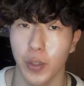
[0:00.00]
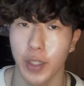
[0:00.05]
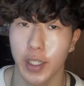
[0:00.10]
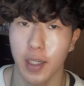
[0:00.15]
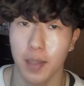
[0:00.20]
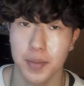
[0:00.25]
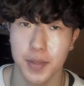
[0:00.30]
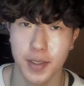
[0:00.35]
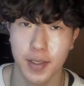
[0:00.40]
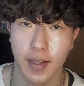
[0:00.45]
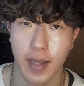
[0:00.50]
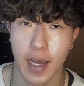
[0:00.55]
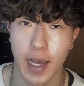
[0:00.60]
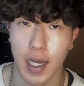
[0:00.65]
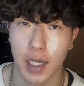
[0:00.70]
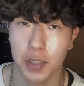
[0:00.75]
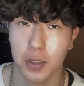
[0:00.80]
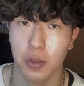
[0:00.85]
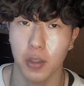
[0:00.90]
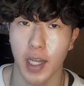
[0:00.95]
it comes to the
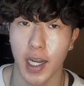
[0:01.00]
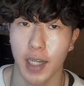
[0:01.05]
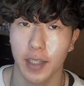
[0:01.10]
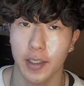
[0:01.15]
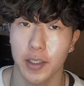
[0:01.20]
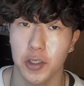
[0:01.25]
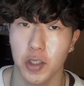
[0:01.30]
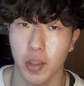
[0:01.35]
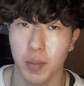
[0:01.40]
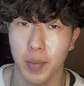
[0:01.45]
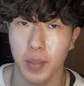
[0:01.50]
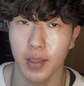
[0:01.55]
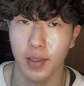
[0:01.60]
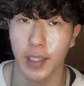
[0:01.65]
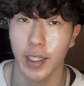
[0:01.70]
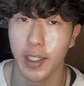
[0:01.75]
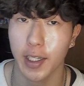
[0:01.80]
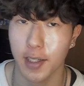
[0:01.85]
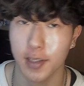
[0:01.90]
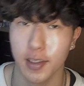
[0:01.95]
actual acne treatment,
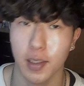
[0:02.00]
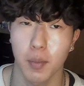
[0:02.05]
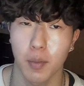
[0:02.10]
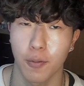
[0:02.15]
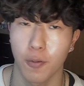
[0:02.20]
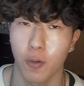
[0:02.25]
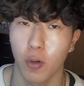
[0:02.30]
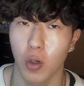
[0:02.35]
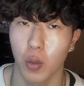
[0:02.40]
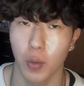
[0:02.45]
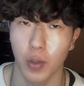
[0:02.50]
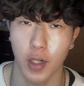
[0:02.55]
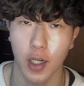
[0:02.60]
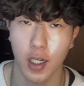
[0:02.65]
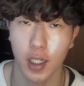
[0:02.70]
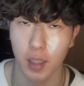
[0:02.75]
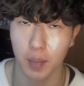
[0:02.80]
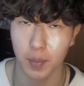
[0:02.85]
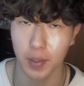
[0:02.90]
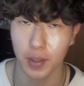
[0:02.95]
like I said before, we're not going to be